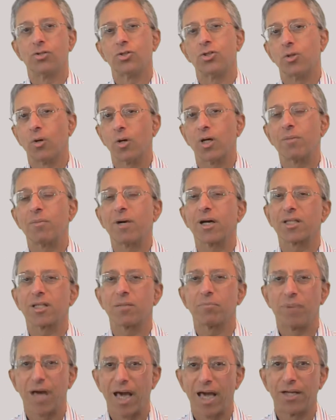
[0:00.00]
Talk about
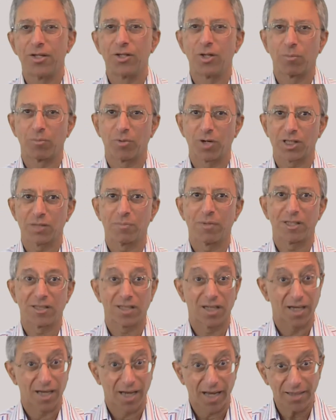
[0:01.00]
the pain your
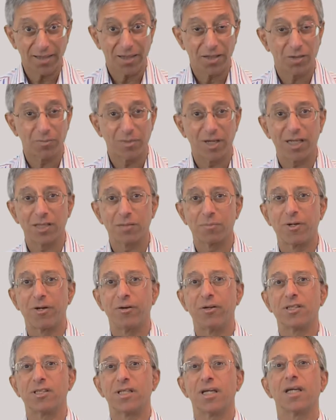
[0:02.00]
prospects are likely to be
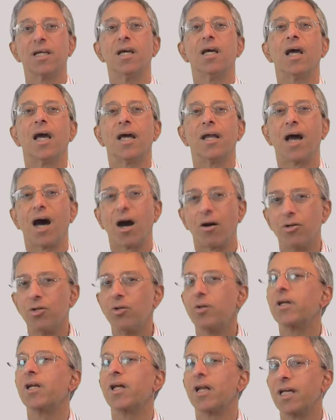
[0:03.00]
experiencing and how
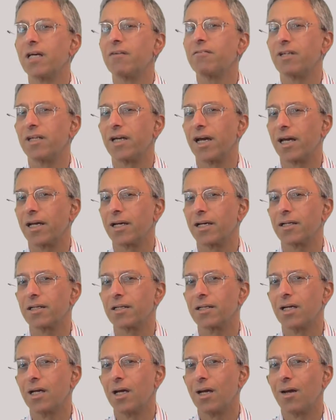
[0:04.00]
you can alleviate it.